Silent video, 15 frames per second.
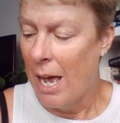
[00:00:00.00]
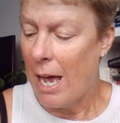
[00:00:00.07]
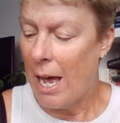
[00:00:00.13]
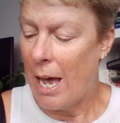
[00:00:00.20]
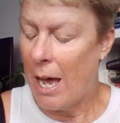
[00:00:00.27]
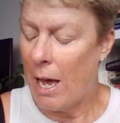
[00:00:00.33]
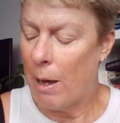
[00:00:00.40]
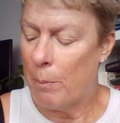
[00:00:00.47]

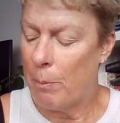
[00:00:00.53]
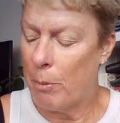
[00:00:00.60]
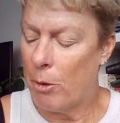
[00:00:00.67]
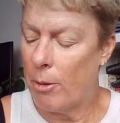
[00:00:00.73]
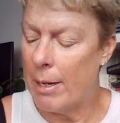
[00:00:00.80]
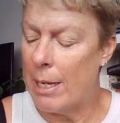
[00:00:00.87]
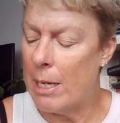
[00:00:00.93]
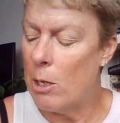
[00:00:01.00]
Uh,
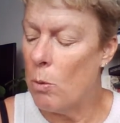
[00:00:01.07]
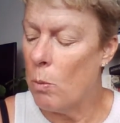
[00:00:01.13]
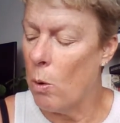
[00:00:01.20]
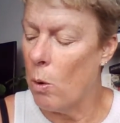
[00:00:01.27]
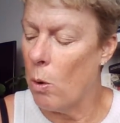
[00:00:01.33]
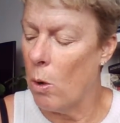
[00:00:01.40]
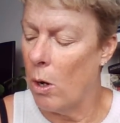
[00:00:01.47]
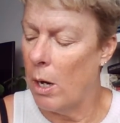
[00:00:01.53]

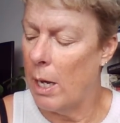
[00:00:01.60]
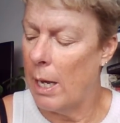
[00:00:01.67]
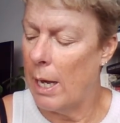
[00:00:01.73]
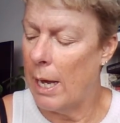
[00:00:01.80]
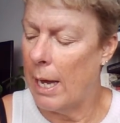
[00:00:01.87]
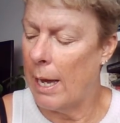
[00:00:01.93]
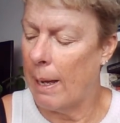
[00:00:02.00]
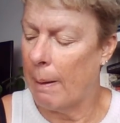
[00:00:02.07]
pre-war,
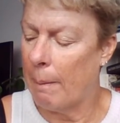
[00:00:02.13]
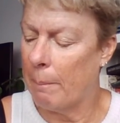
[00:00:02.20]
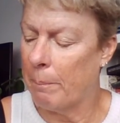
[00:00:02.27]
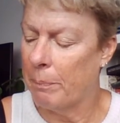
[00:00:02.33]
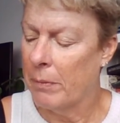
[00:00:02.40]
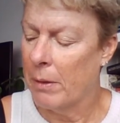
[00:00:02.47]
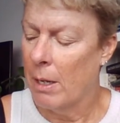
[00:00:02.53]
um,